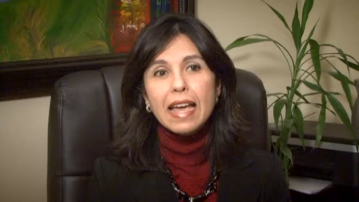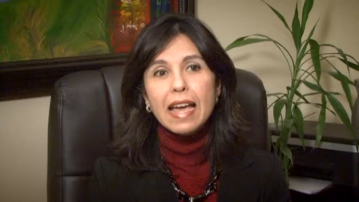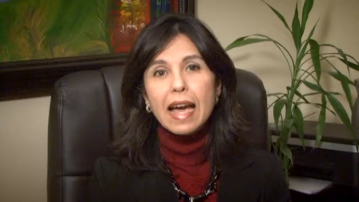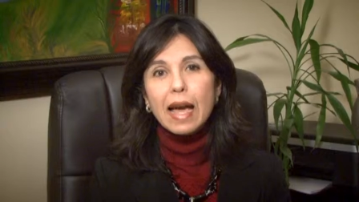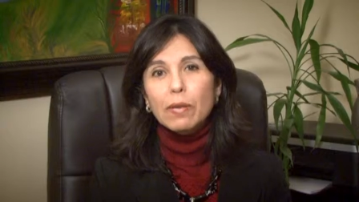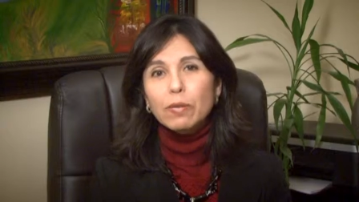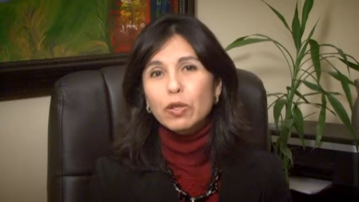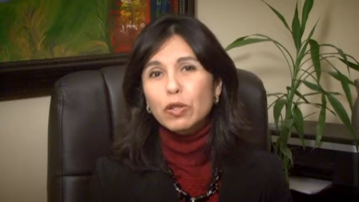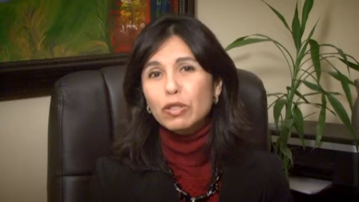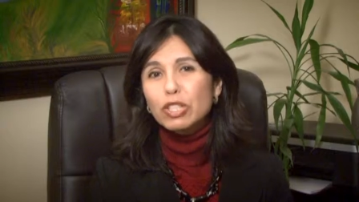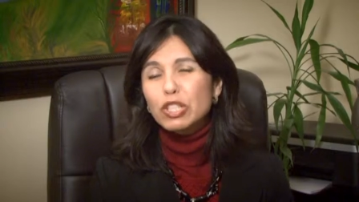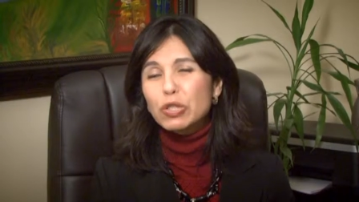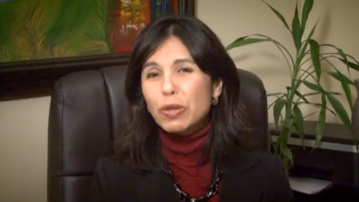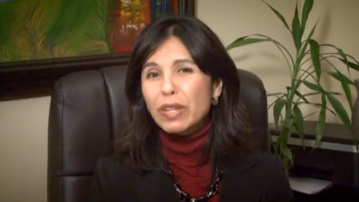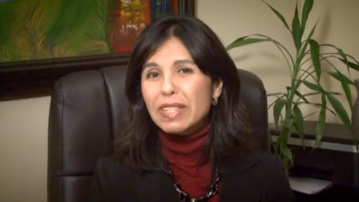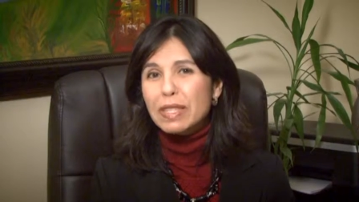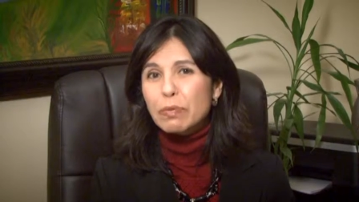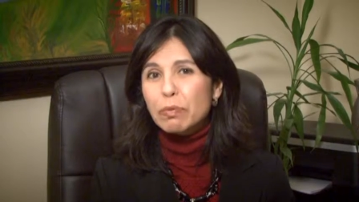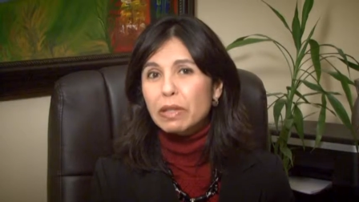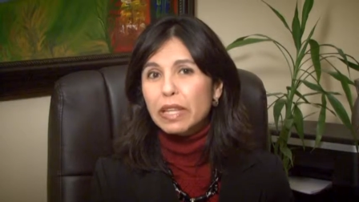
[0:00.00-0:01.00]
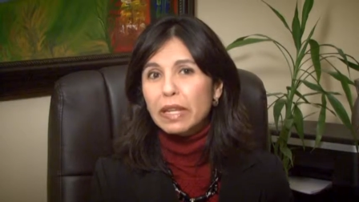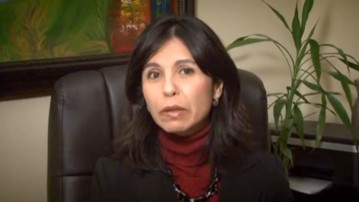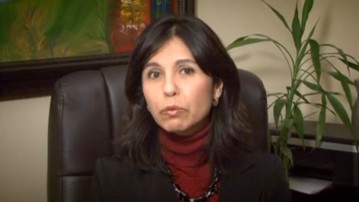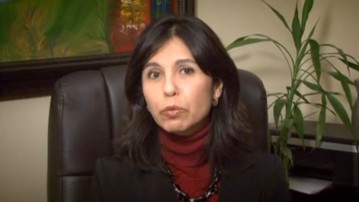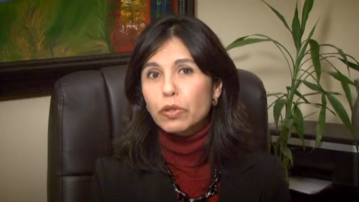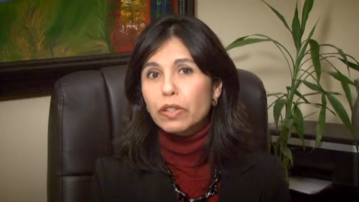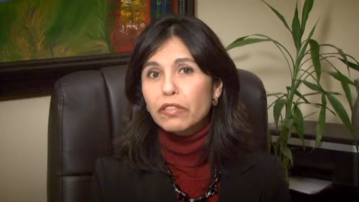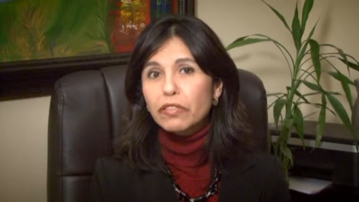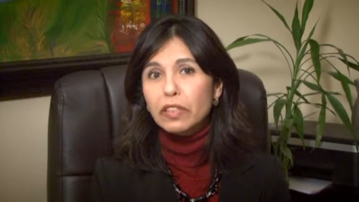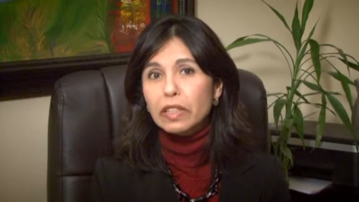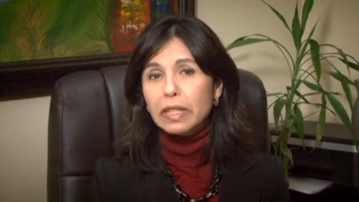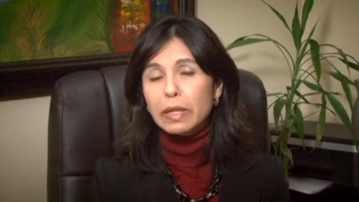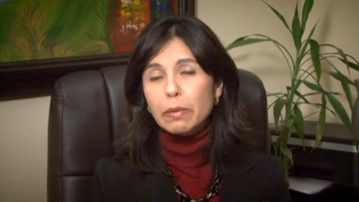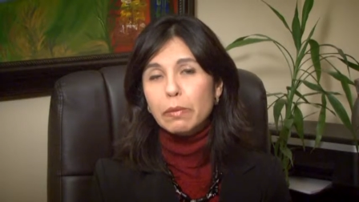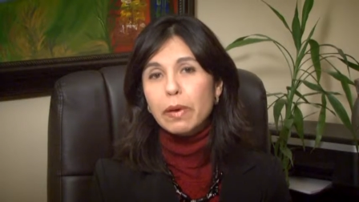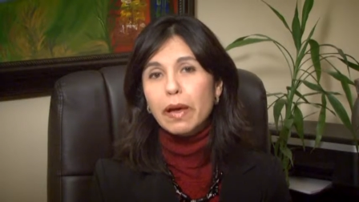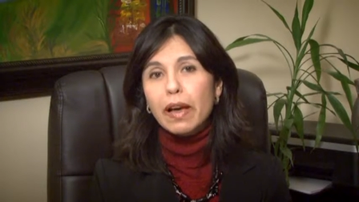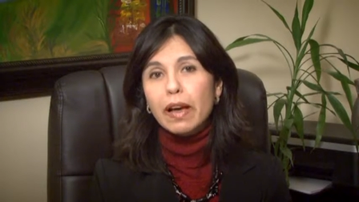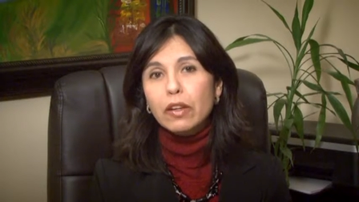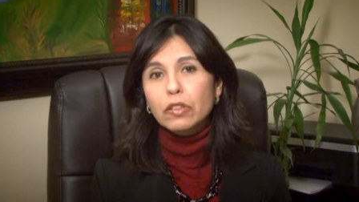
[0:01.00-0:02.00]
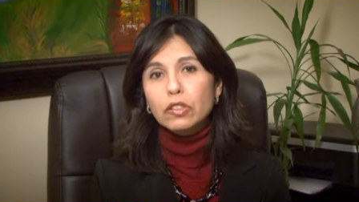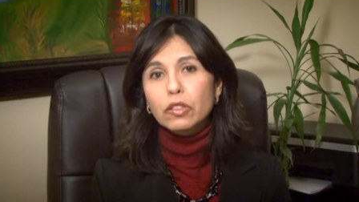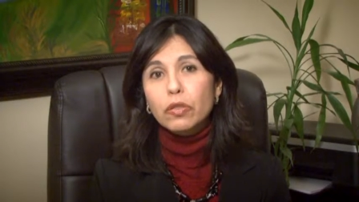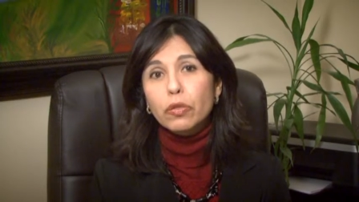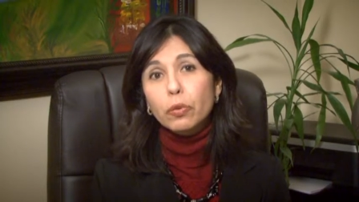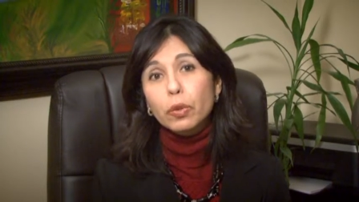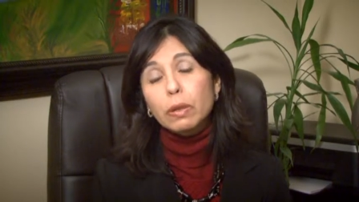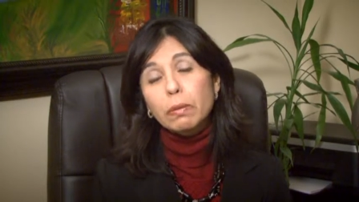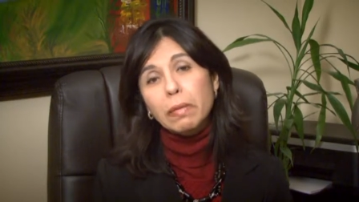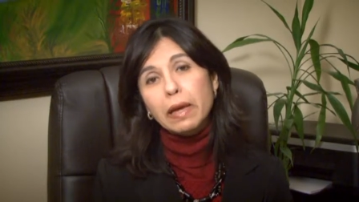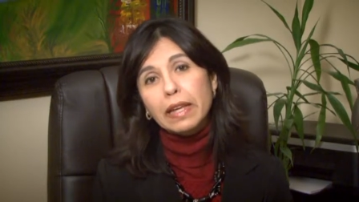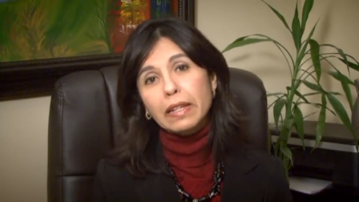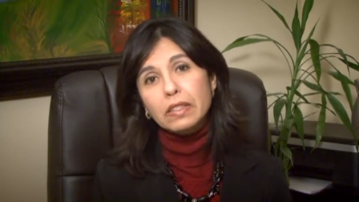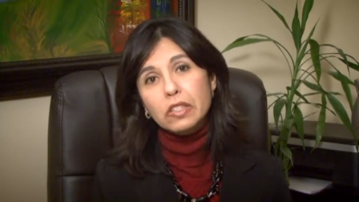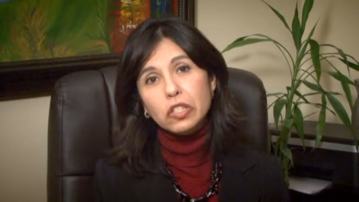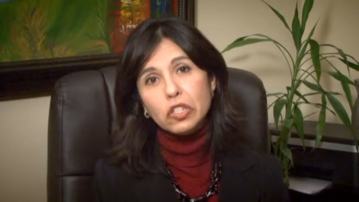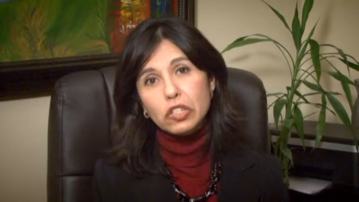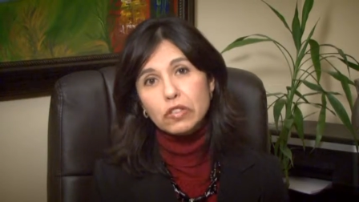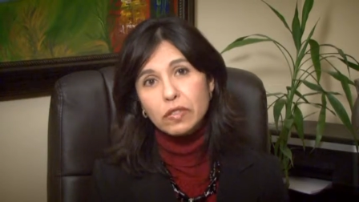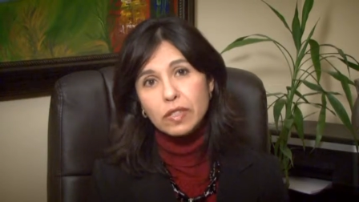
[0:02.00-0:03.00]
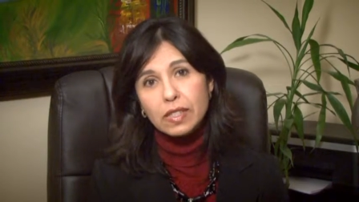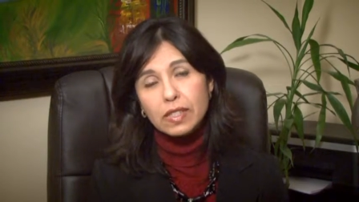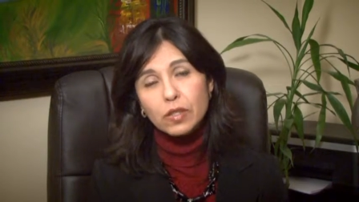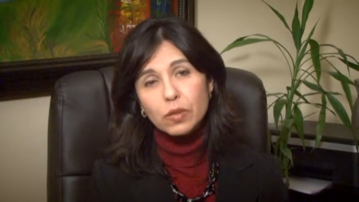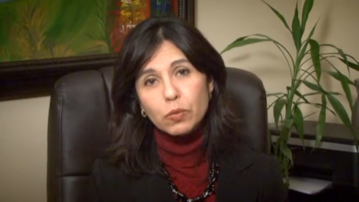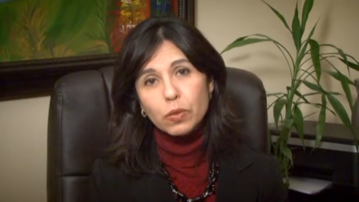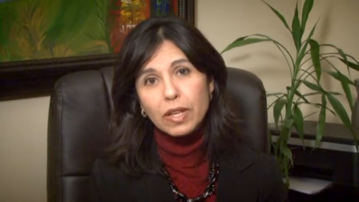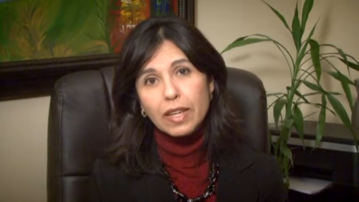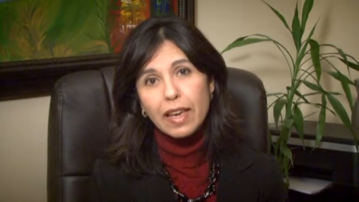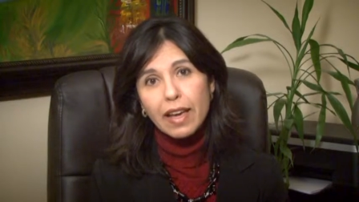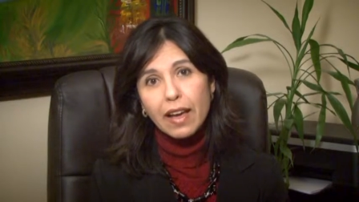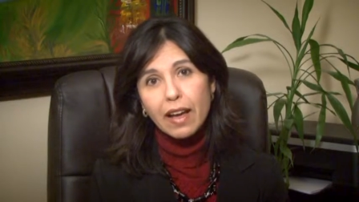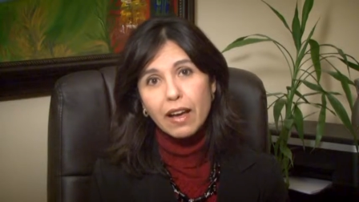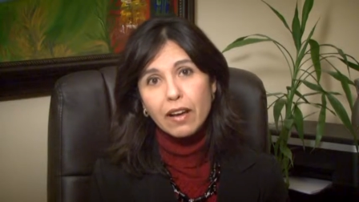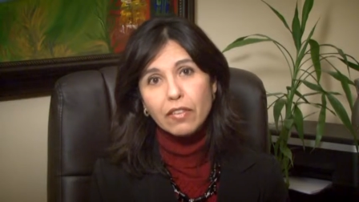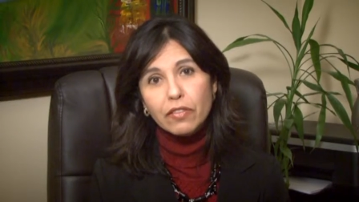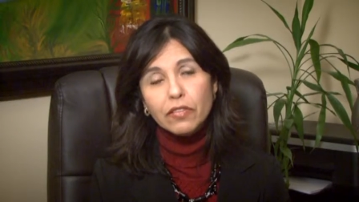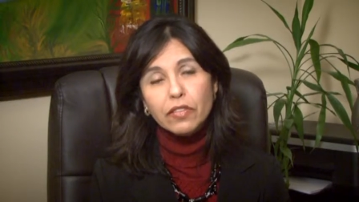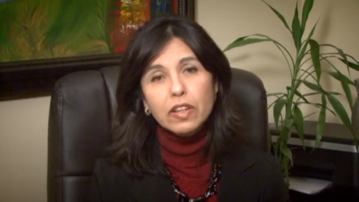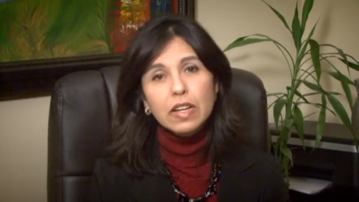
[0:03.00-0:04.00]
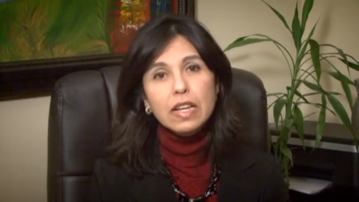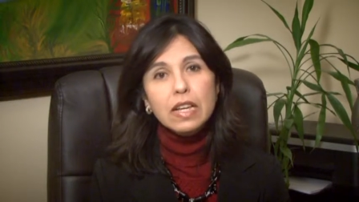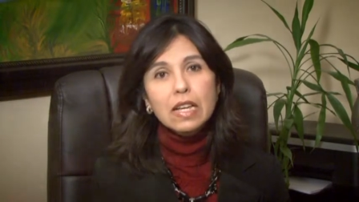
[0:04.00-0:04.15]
I'm going to explain briefly about three main services we have.